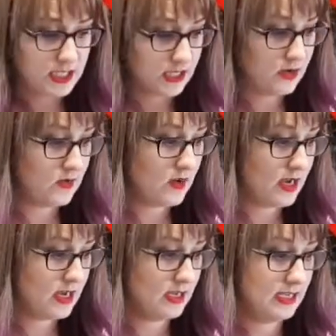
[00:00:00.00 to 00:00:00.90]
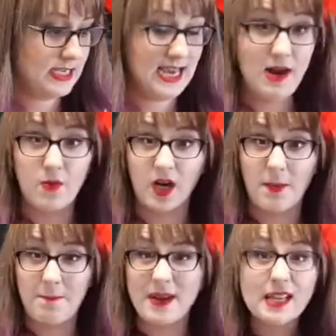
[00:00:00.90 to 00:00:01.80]
So yeah, we're
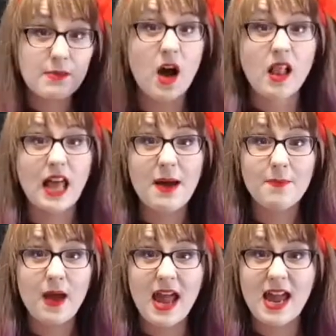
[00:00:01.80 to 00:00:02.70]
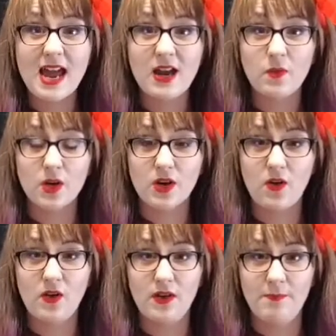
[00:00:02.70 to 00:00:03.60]
gonna mix them all up and we're
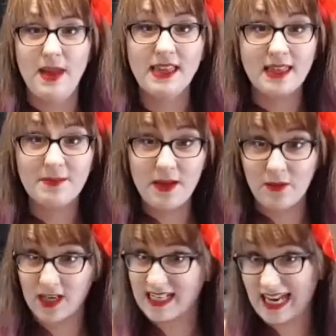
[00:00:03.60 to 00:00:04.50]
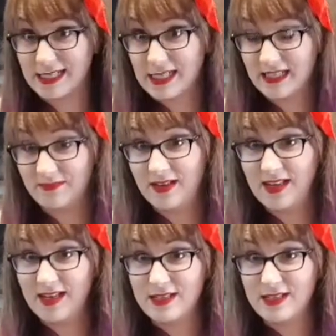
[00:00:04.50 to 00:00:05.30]
going to bake them and we're gonna test them.